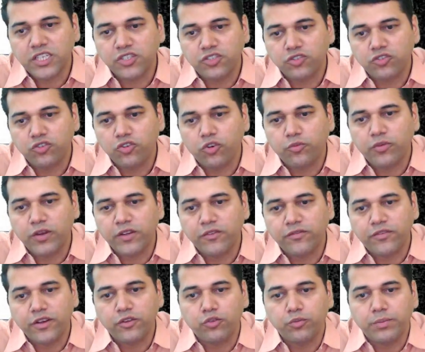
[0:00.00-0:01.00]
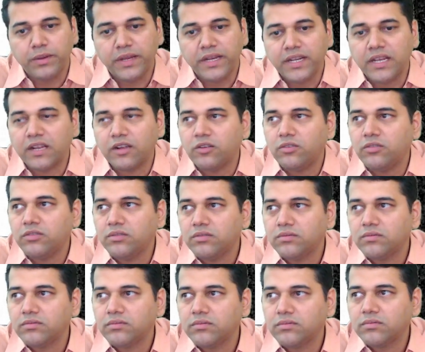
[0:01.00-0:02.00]
0.5 to P&L account
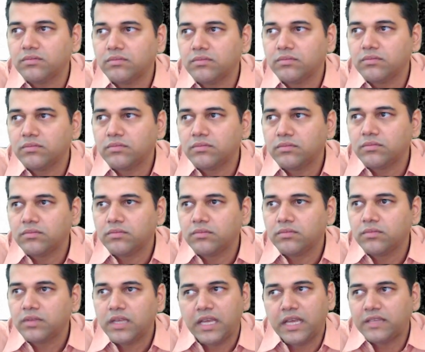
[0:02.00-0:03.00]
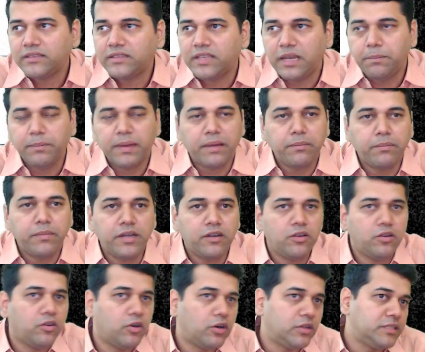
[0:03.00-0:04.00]
as an impairment
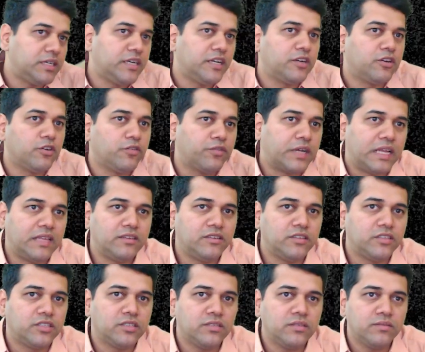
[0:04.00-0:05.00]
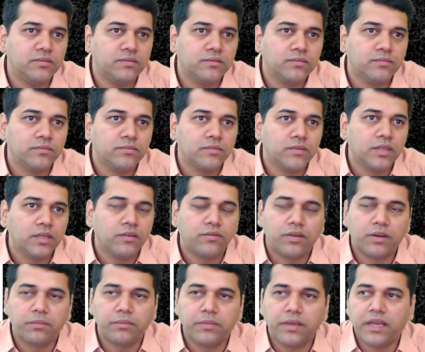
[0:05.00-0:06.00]
on the date of transition
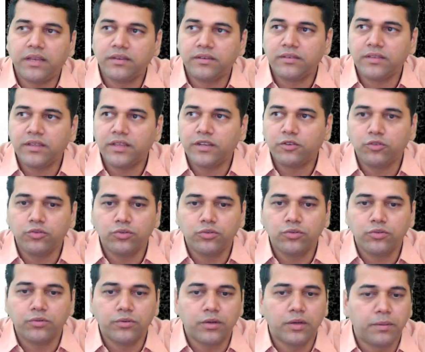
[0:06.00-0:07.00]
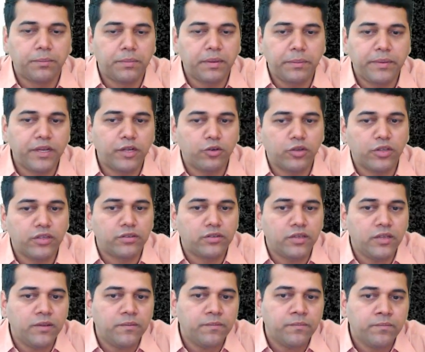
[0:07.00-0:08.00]
from NCA to PP to
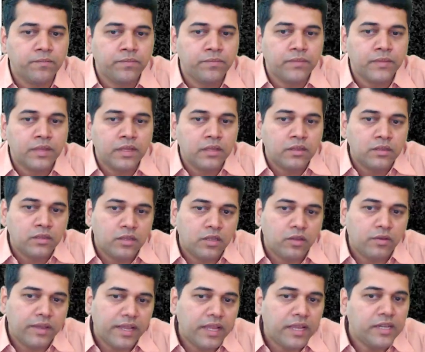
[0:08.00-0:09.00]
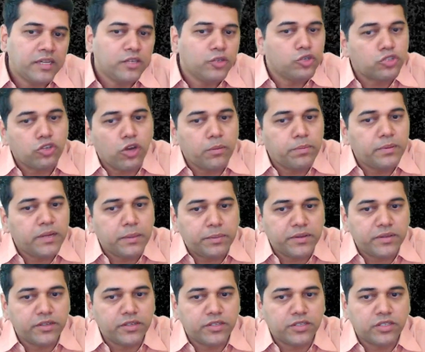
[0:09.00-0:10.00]
NCA. Now again you stop
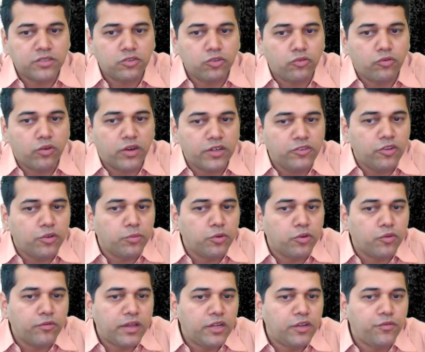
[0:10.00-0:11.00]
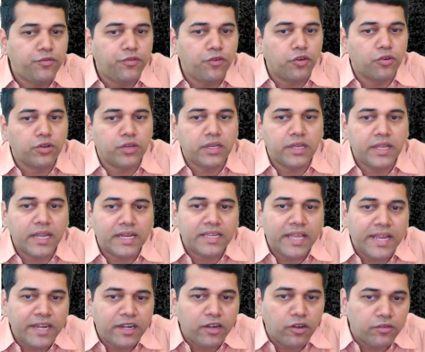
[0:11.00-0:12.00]
depreciation. So what is your book value? 4 only. At the
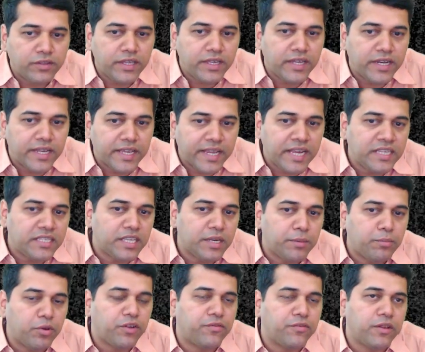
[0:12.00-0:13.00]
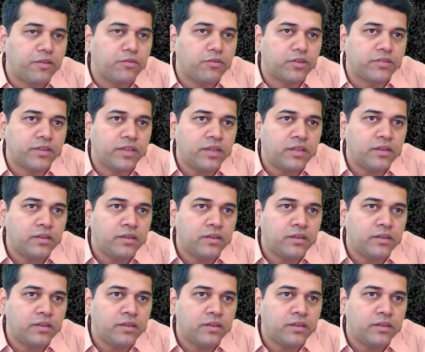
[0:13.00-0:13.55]
end of the year again 3.5 was there.